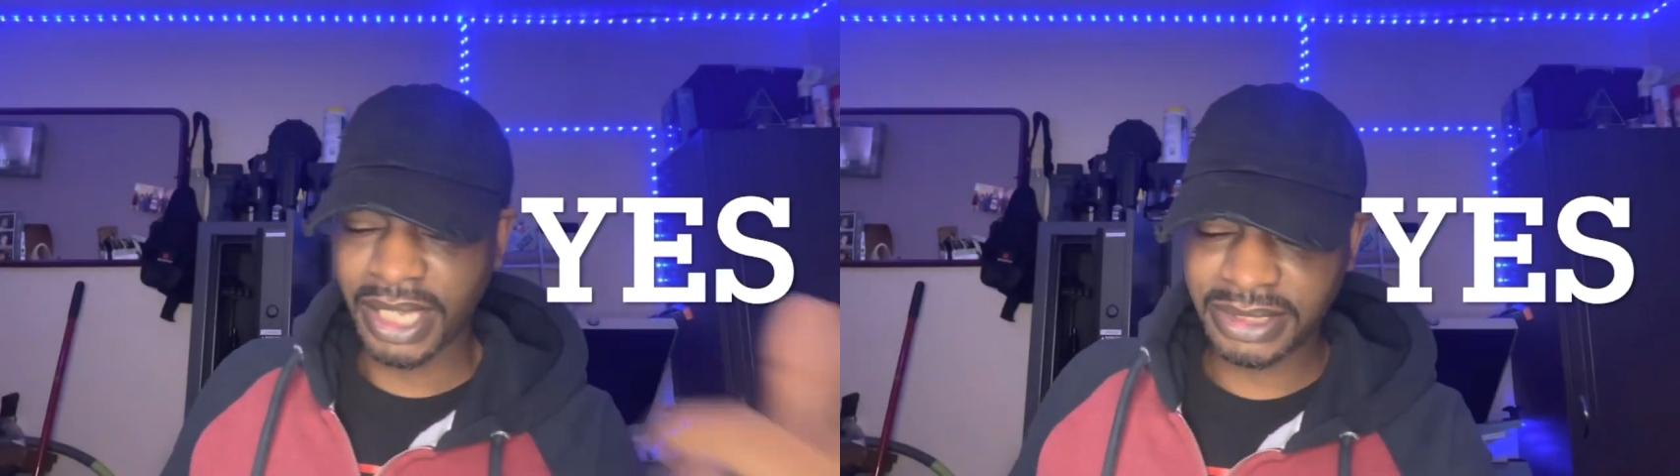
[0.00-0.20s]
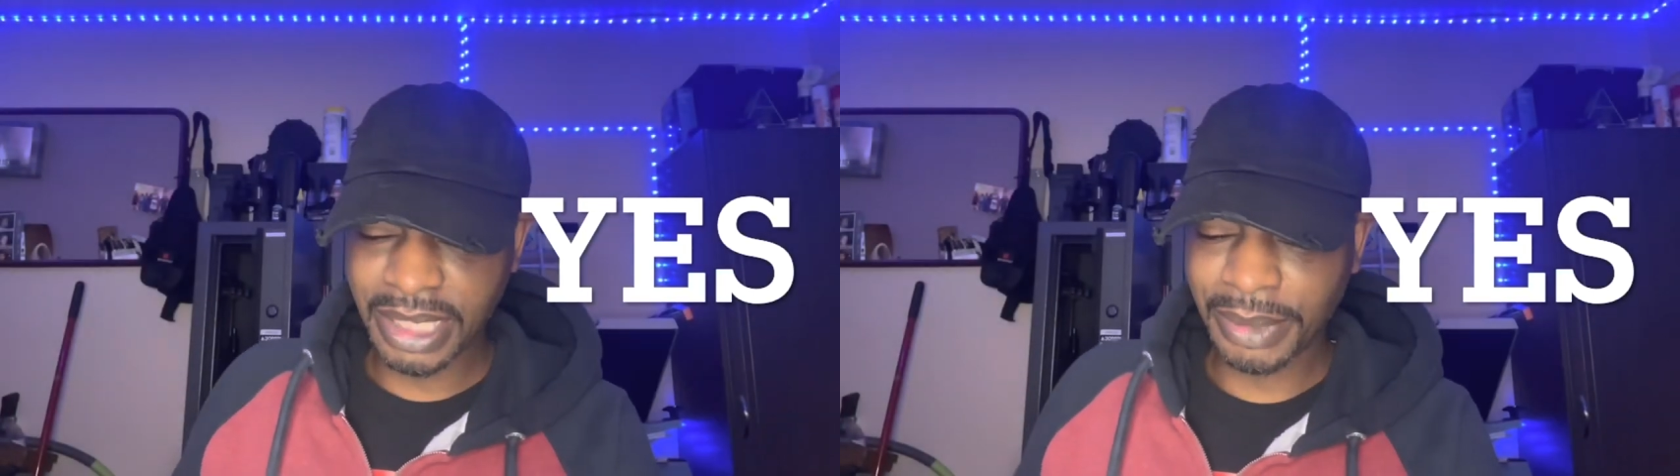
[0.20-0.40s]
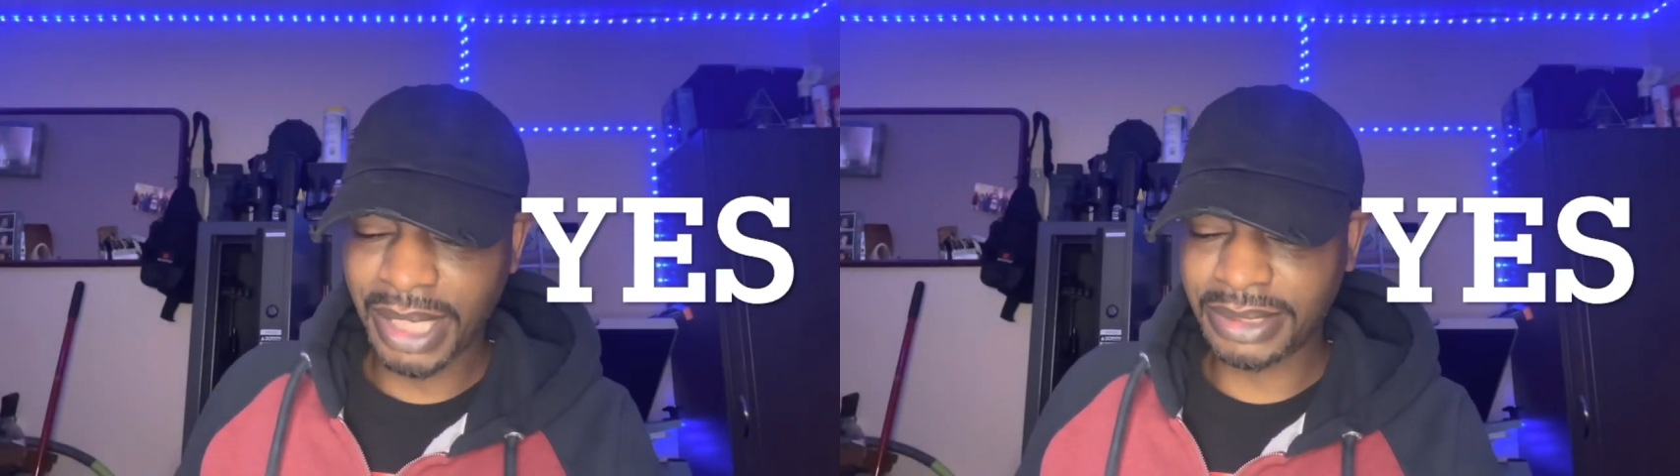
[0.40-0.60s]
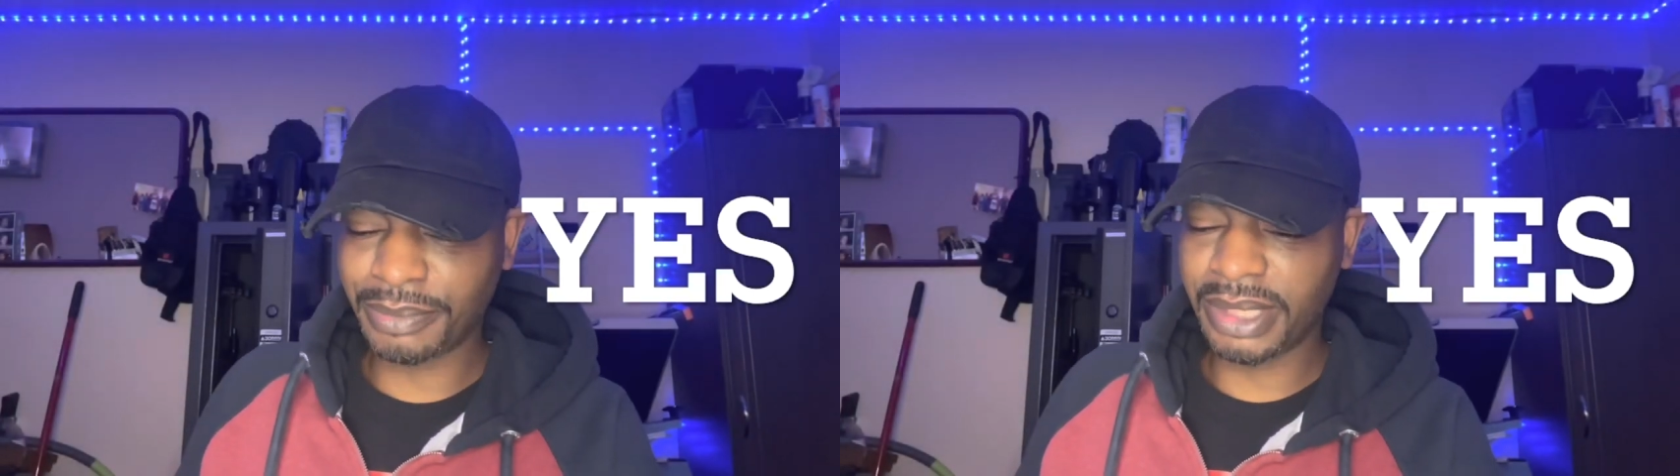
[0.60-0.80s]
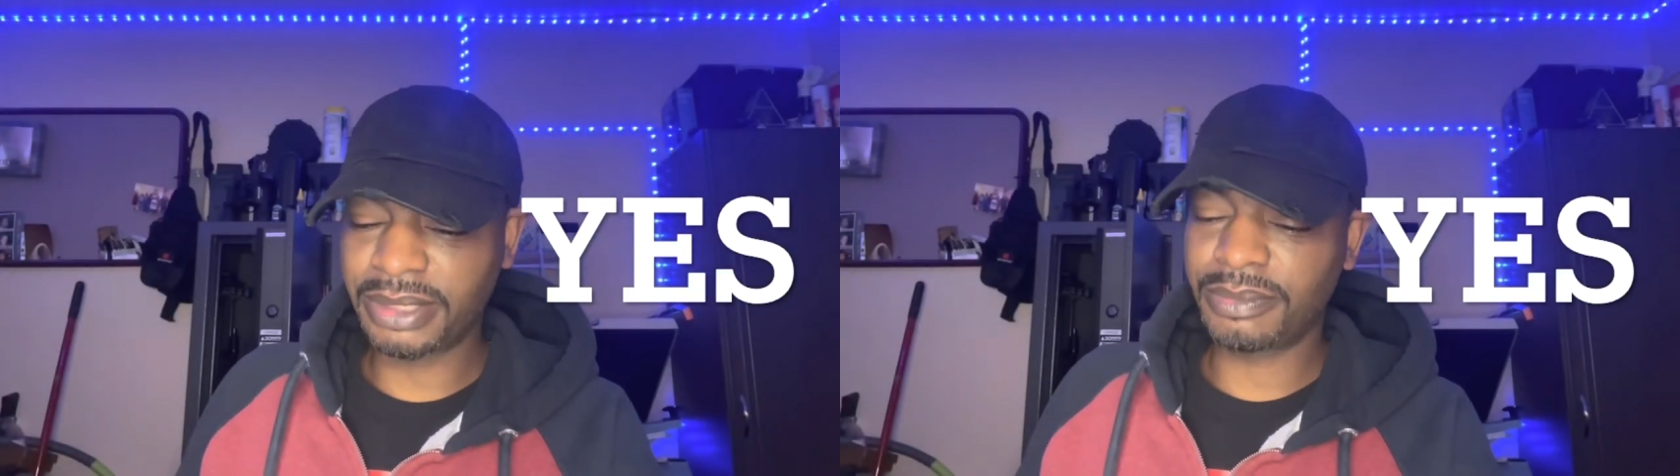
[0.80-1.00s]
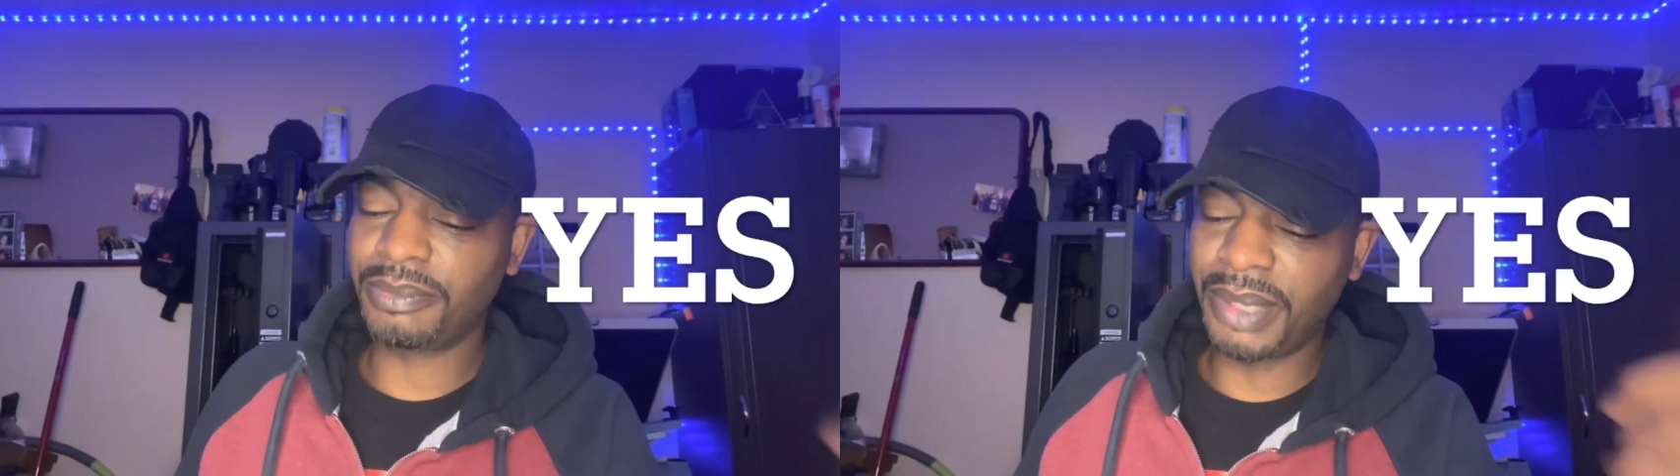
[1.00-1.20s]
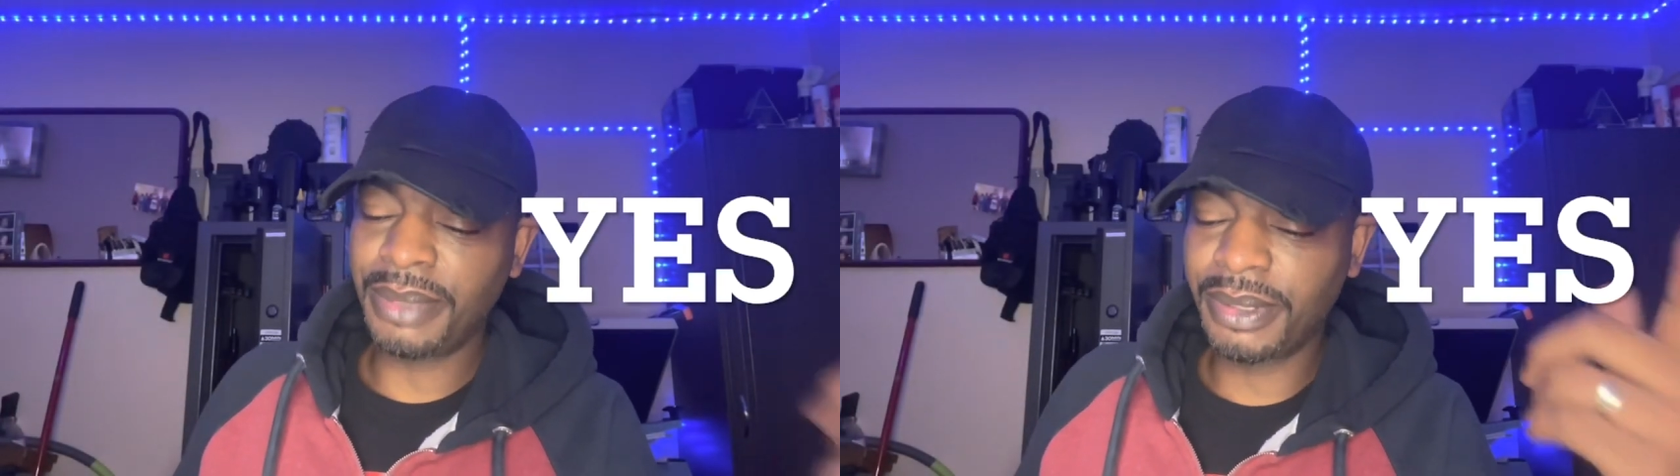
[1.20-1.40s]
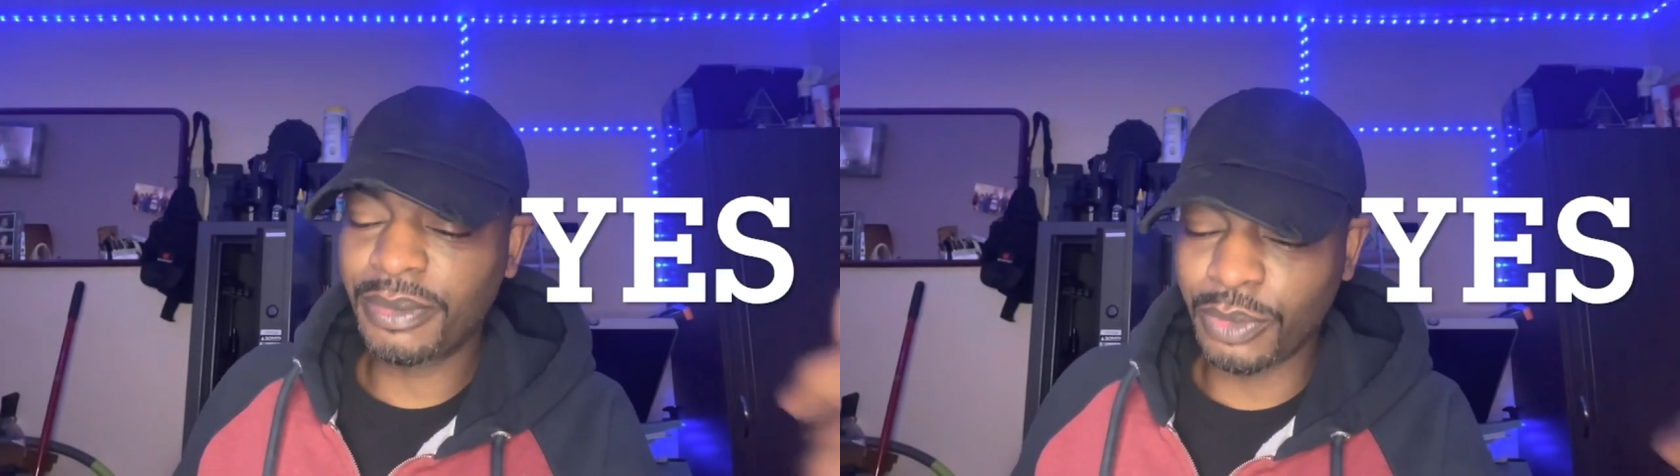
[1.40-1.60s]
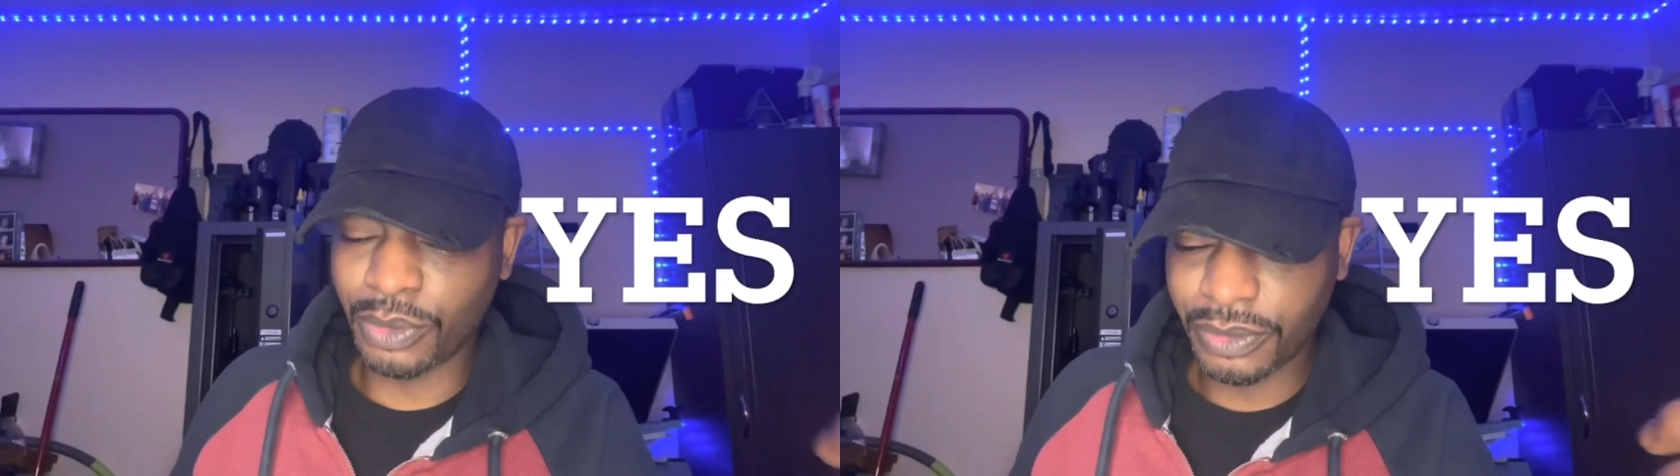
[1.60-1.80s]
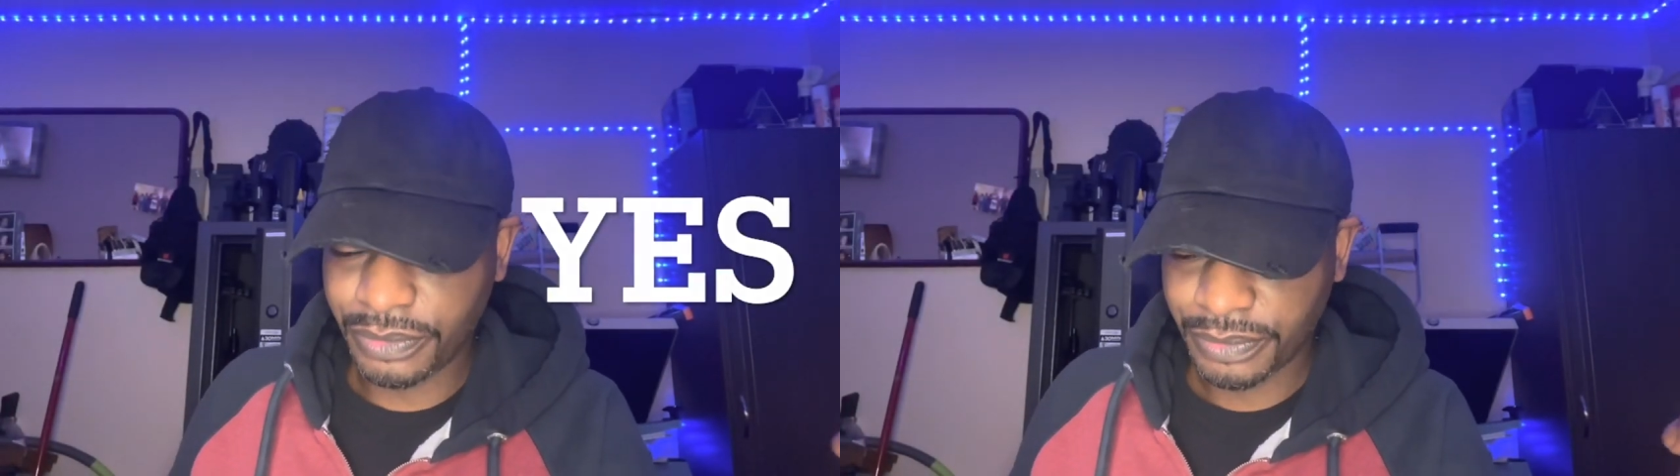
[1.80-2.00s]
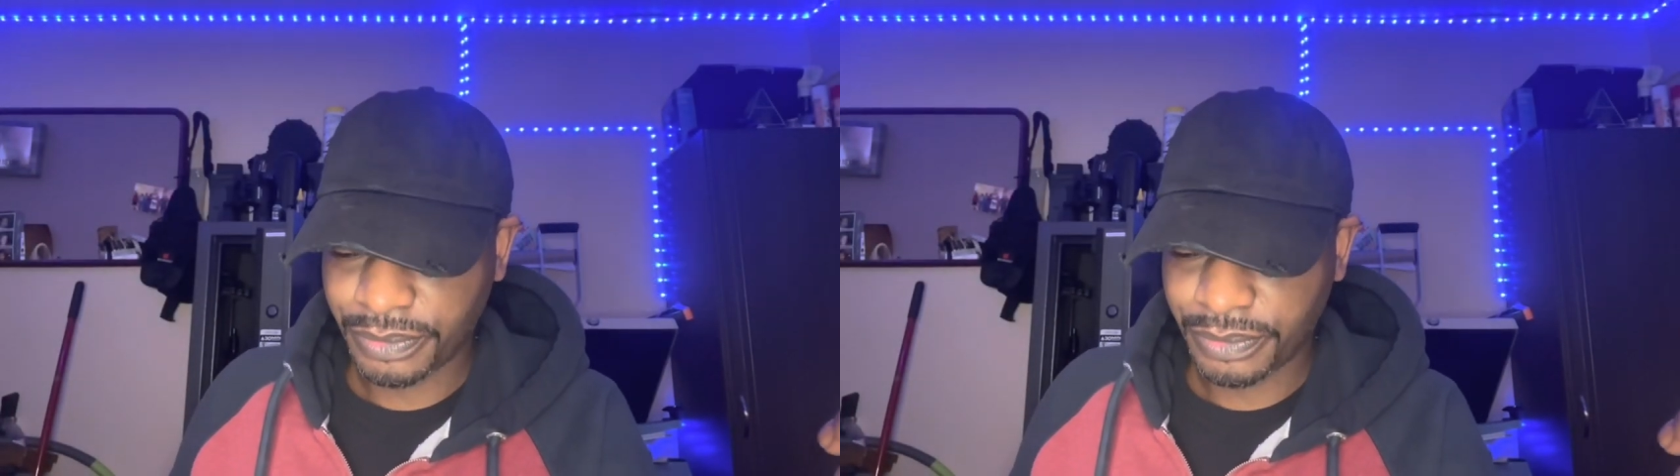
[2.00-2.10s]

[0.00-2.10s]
A stabilizing brace may be removed